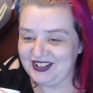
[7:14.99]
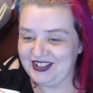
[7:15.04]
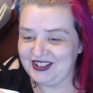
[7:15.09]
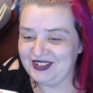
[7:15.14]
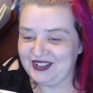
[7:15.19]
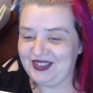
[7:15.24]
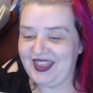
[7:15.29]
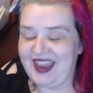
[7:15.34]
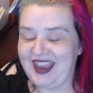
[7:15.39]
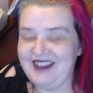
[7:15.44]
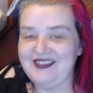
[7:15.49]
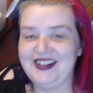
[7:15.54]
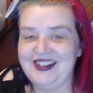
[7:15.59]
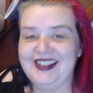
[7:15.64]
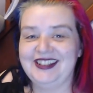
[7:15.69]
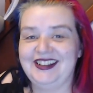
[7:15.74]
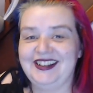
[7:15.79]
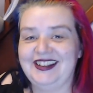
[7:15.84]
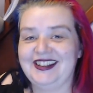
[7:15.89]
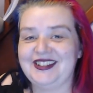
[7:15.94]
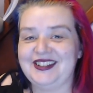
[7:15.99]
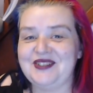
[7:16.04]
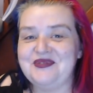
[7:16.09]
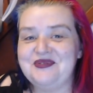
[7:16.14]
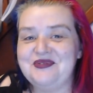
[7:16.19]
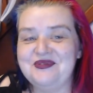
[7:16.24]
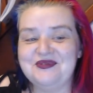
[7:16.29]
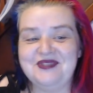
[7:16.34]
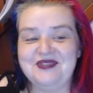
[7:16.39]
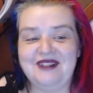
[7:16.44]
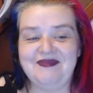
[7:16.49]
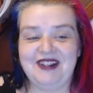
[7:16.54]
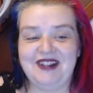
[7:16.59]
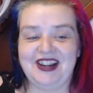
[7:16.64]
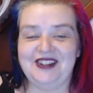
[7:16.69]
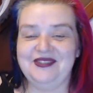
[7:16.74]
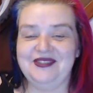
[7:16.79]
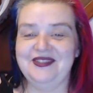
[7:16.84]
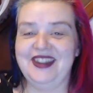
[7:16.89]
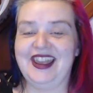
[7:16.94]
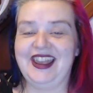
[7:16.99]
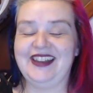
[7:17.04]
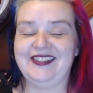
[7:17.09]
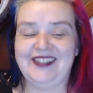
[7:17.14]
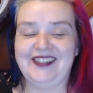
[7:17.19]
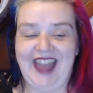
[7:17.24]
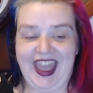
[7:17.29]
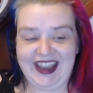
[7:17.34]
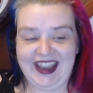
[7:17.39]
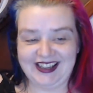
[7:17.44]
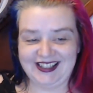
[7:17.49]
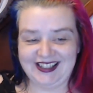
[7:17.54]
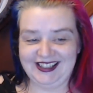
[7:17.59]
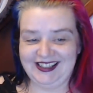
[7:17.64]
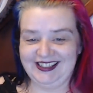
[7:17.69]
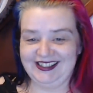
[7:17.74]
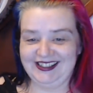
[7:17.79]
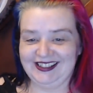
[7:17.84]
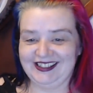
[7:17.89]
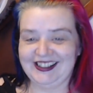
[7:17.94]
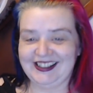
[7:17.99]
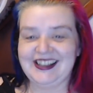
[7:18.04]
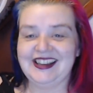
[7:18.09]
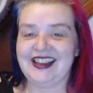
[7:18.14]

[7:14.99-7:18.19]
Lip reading: Dutharians. Oh, I'm a cult now. Excellent.